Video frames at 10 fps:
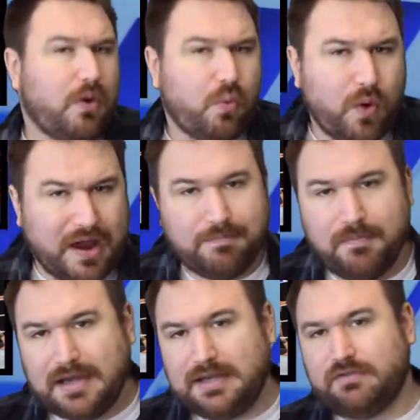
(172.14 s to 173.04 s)
with
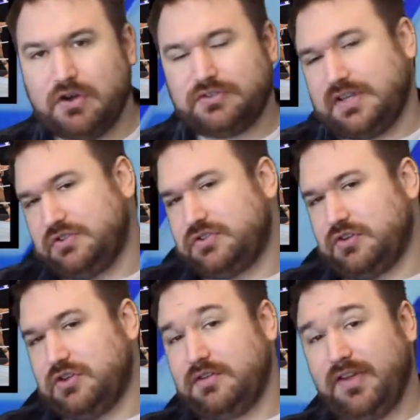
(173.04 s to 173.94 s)
Mandy Rose and
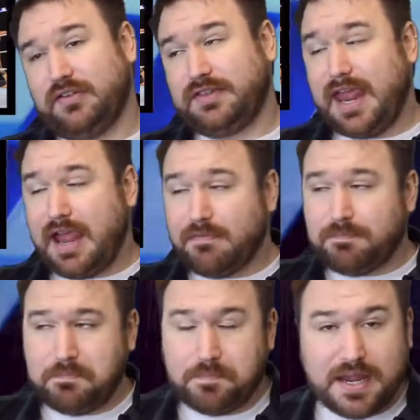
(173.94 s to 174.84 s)
Sonya Deville. They have
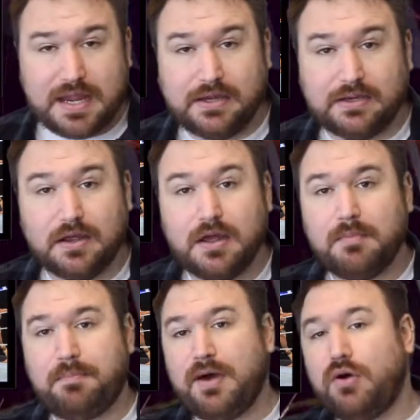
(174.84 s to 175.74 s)
been
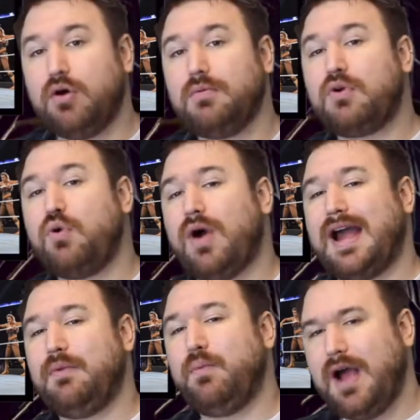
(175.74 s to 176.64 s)
built up
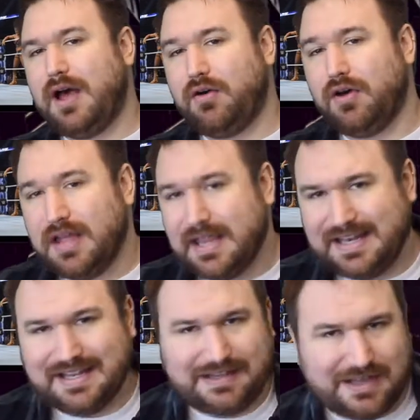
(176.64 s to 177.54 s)
quite well
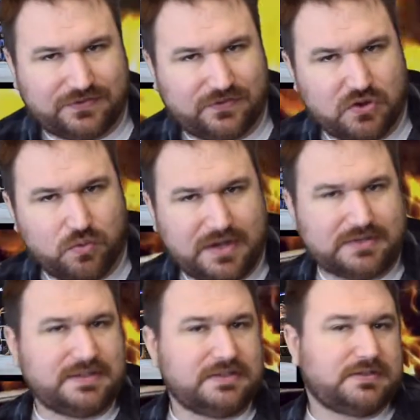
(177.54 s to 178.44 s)
in the last few
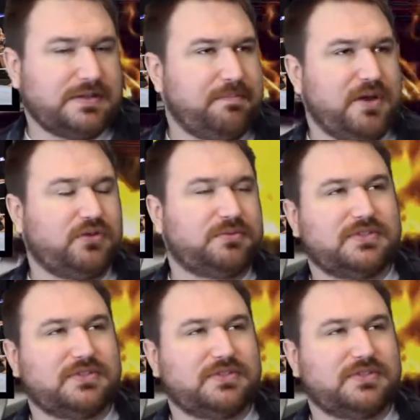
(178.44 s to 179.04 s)
weeks. Since the build up